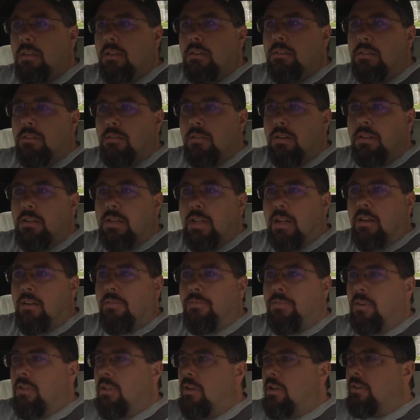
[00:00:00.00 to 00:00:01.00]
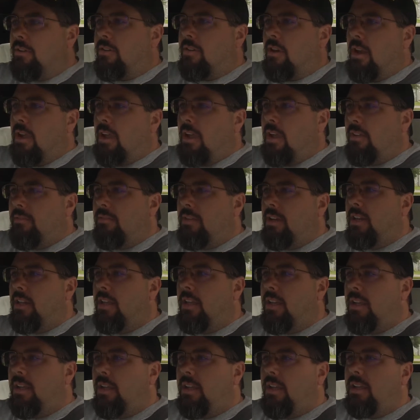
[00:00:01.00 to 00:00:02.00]
So we're going to take it off for a little drive
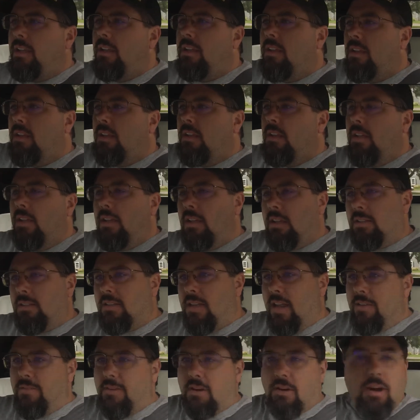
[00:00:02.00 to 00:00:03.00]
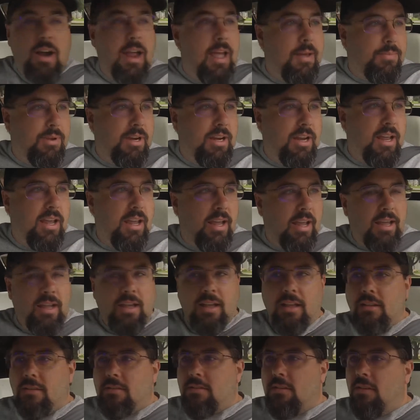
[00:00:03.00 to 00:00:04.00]
today. It's kind of a crappy
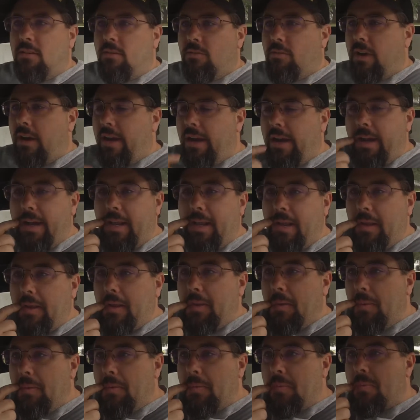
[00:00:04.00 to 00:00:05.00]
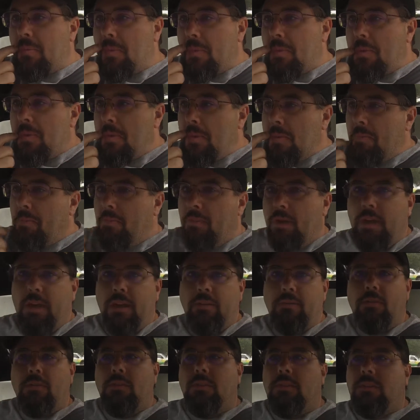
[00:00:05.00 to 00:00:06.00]
day. It's a little rainy.
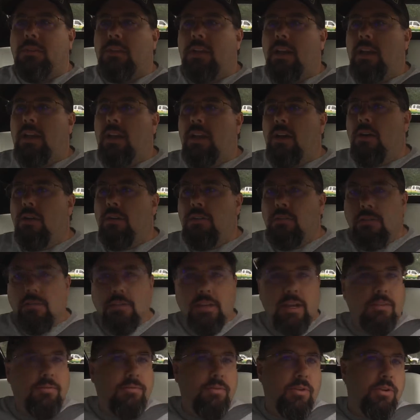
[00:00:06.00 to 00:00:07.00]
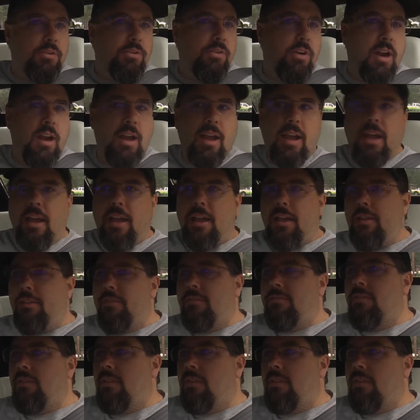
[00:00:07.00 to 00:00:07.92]
But let's get it out and take it for a drive.